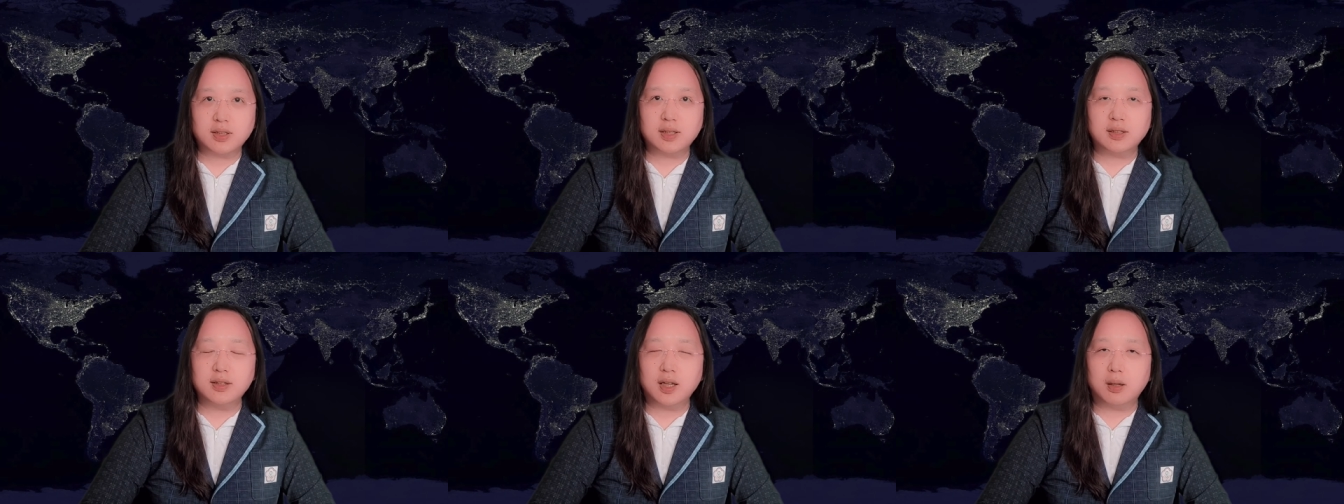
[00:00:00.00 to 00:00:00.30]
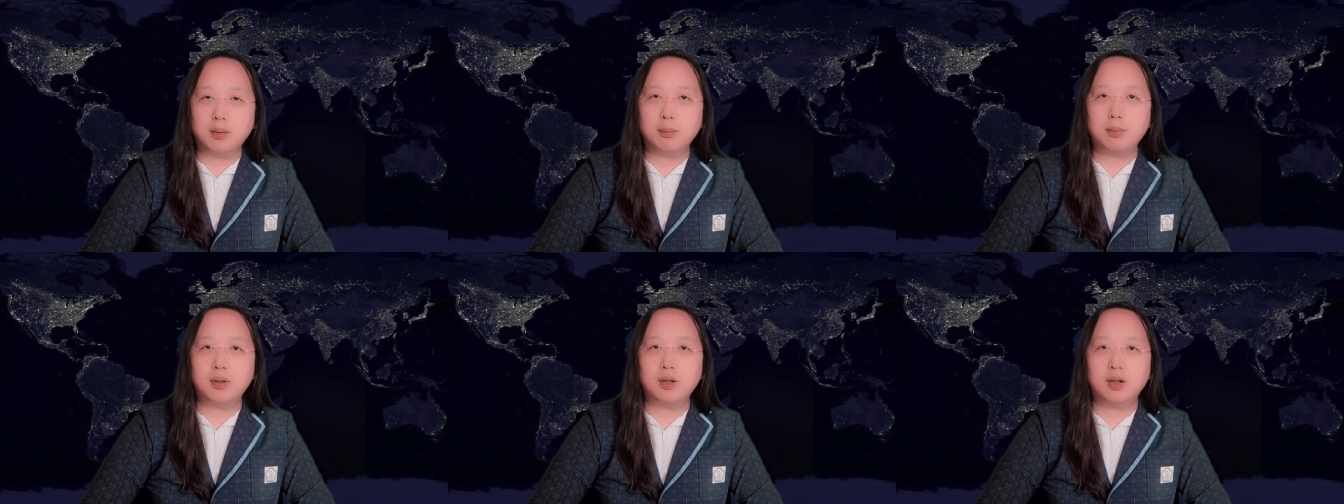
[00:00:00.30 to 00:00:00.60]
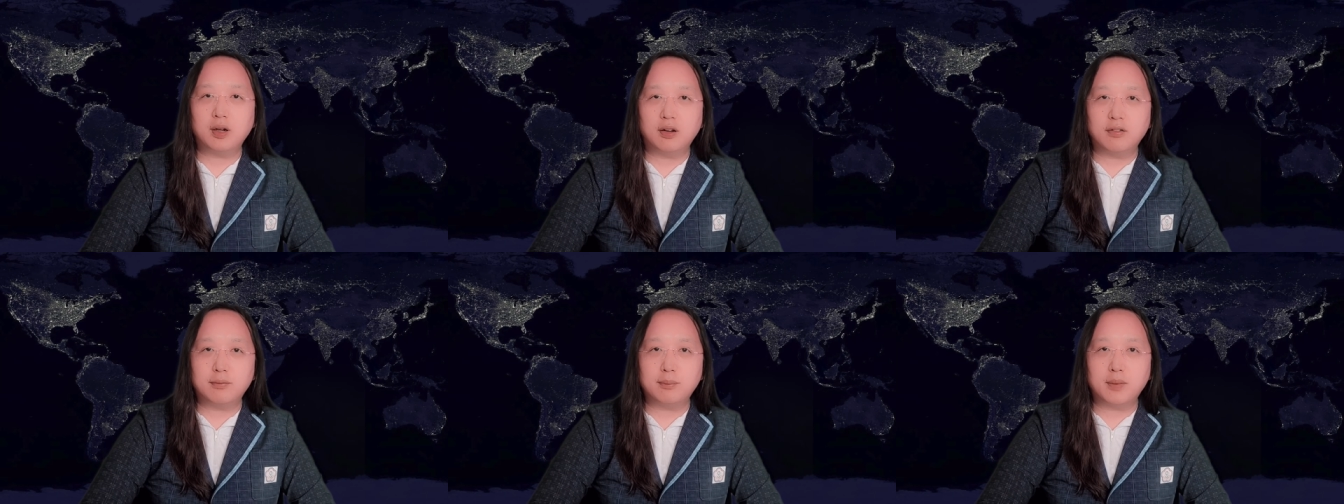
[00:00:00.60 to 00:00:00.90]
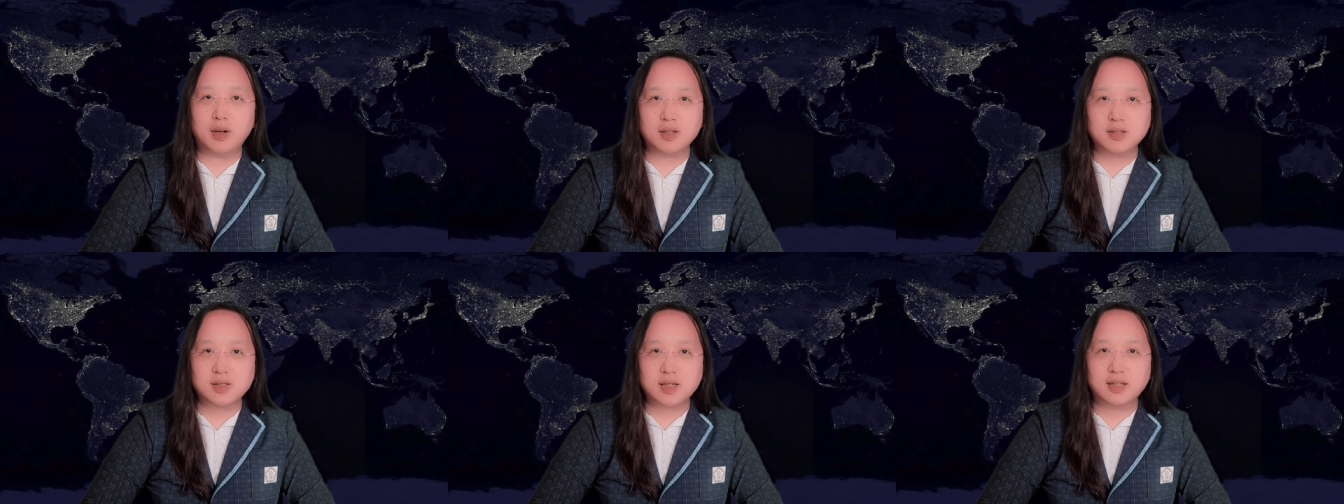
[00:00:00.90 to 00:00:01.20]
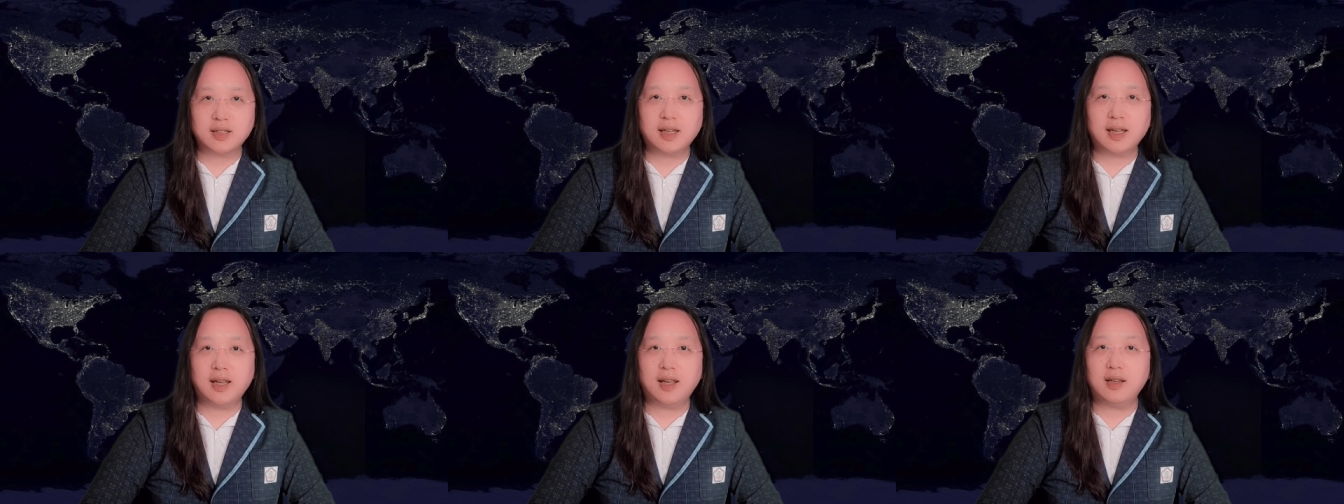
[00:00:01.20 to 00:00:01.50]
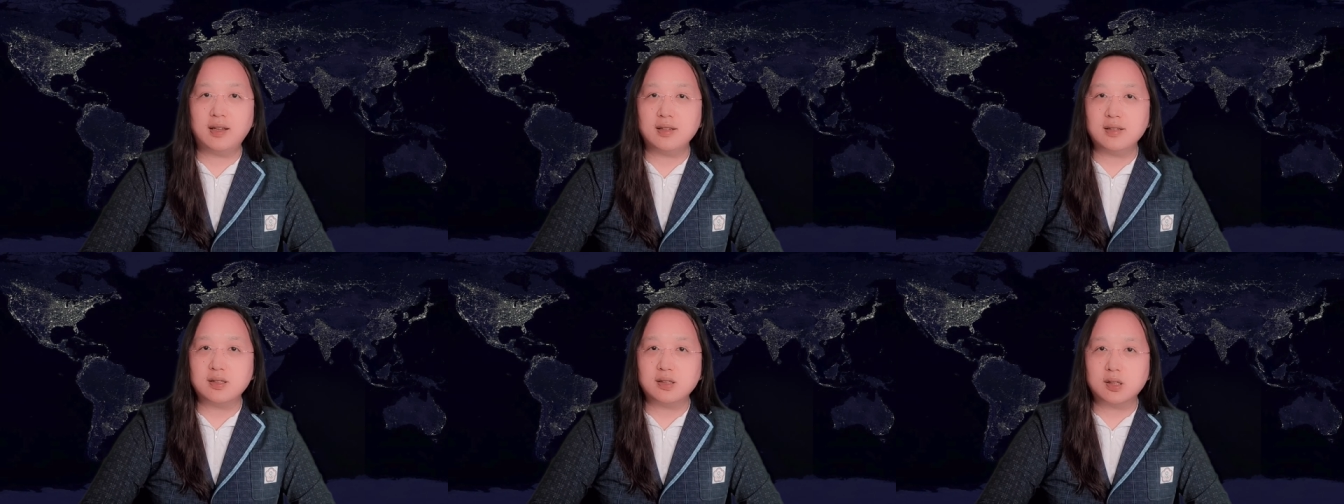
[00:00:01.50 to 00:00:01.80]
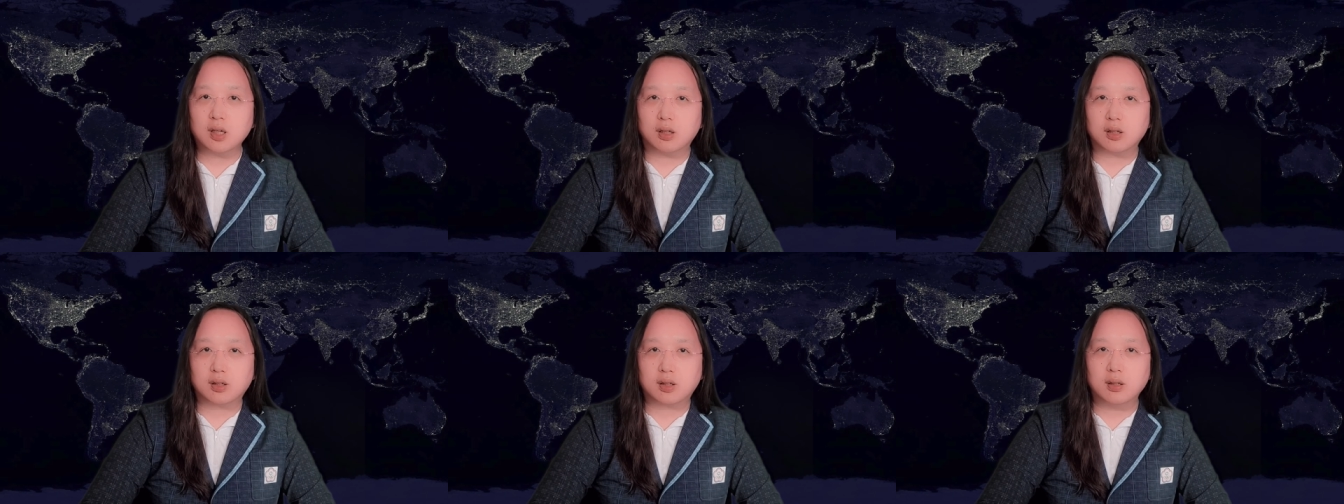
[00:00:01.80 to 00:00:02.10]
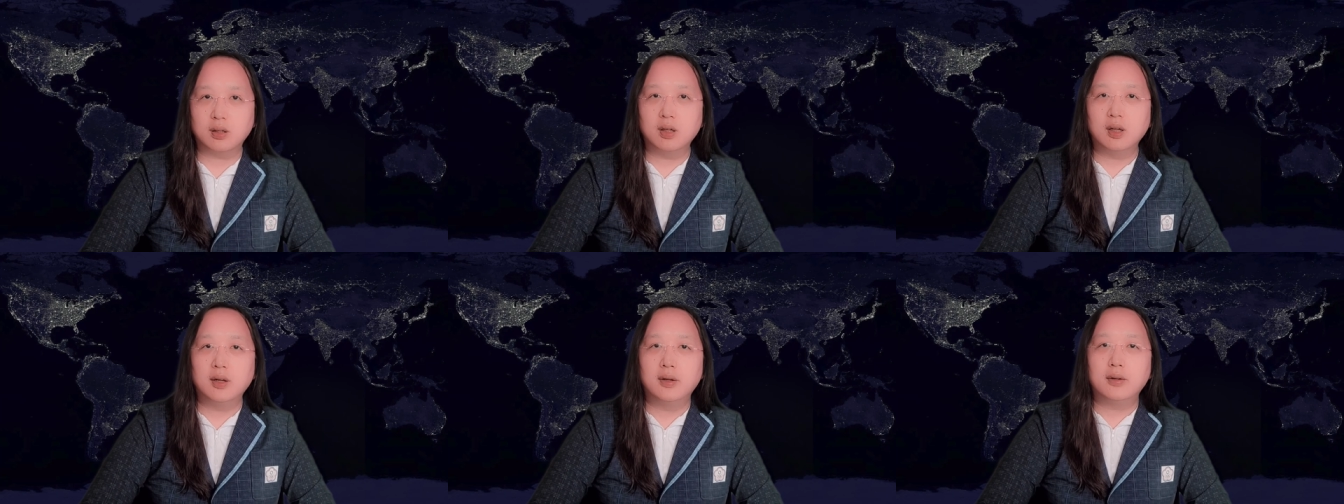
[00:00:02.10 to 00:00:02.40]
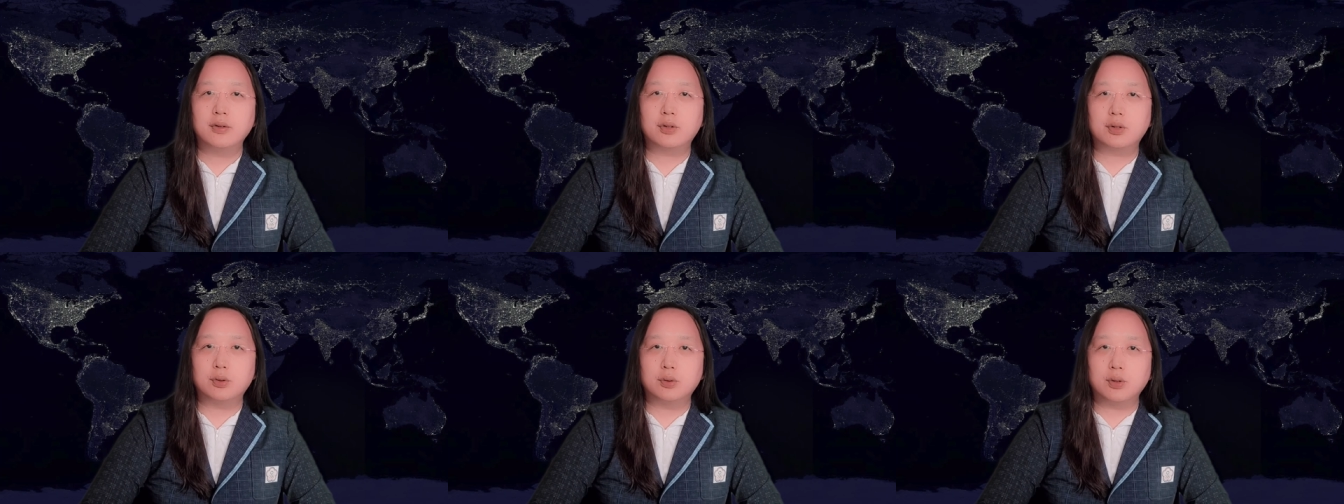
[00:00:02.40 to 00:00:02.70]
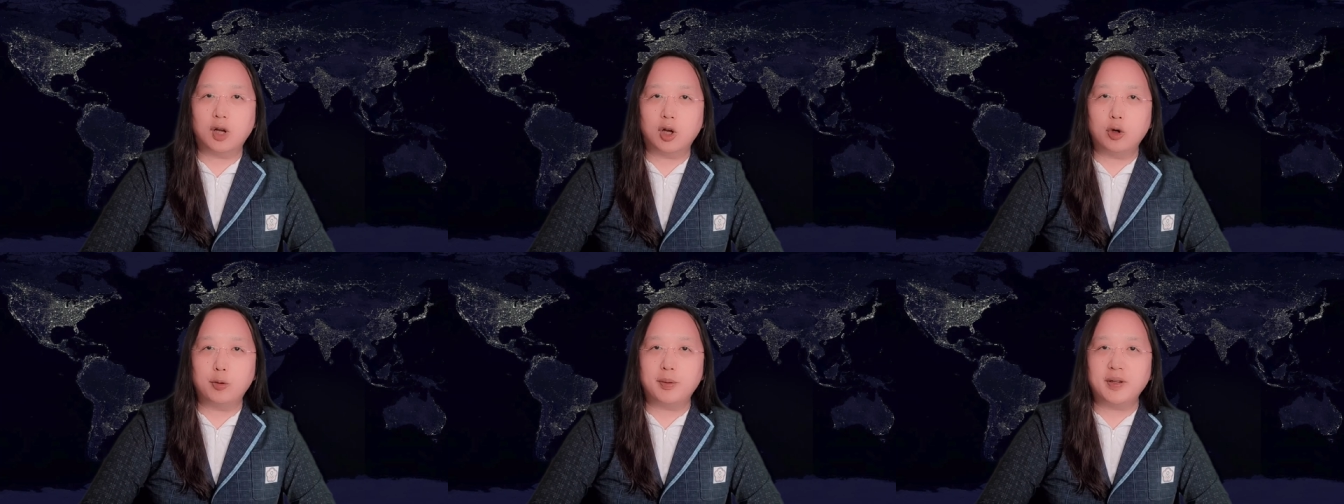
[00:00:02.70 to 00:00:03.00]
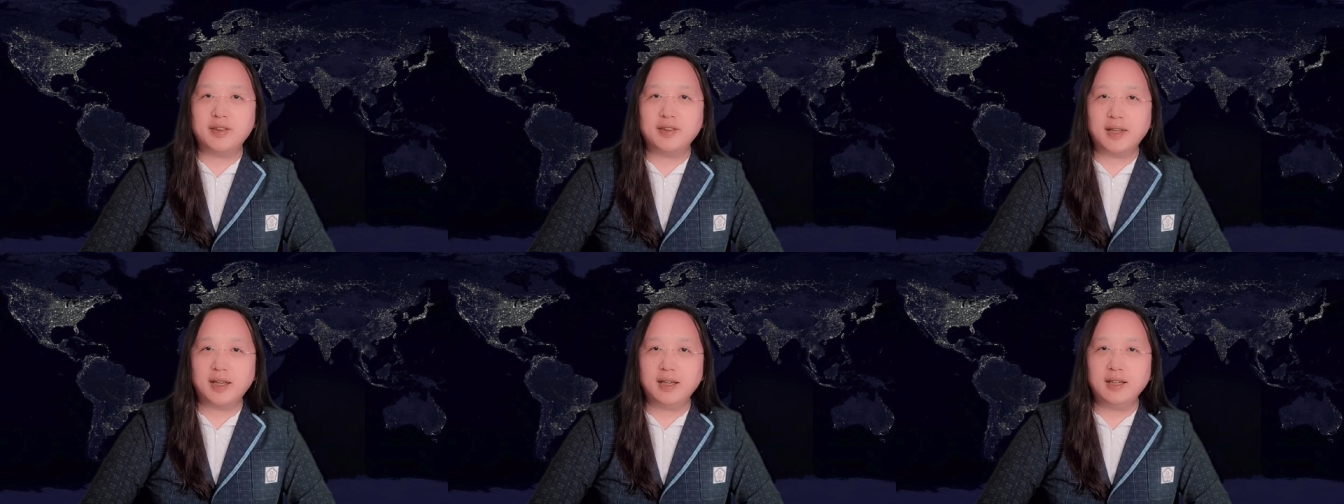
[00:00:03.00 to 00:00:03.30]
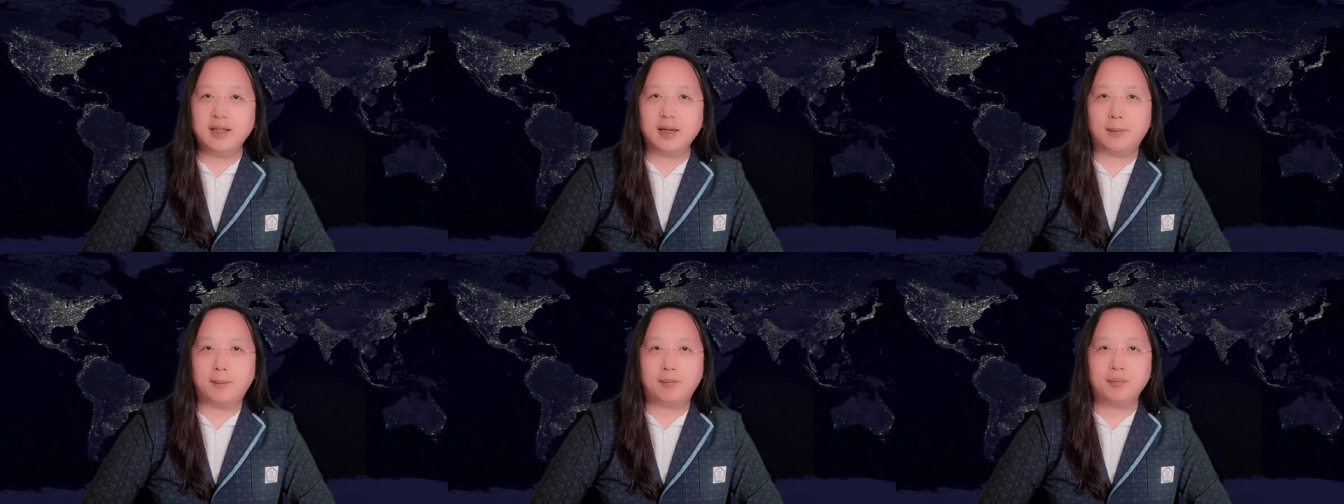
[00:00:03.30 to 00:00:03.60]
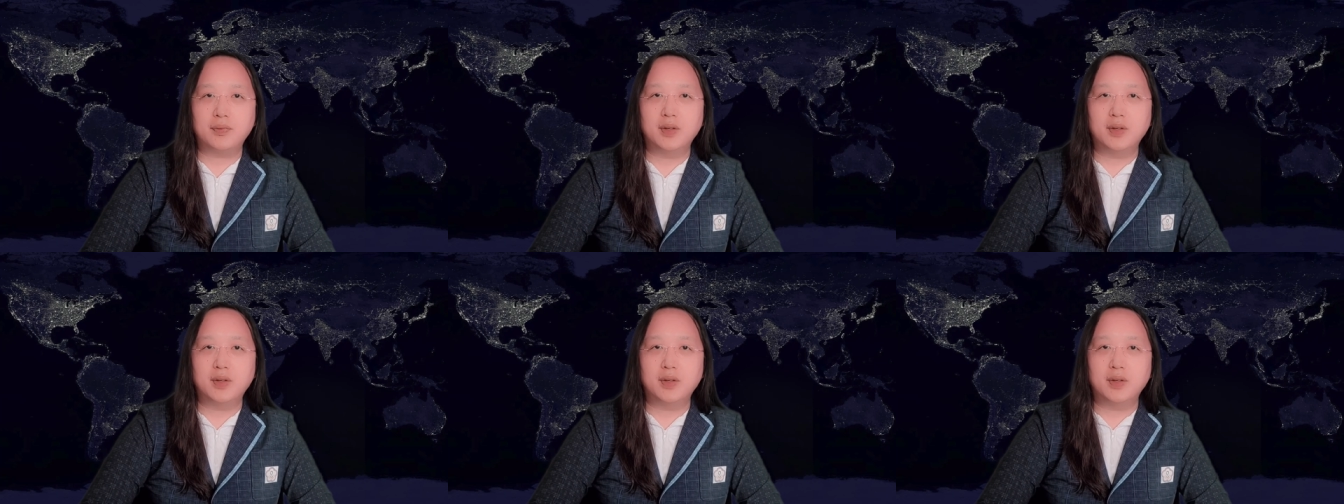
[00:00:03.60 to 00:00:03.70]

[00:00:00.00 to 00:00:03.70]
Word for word: the number of masks they had in stock, through open data,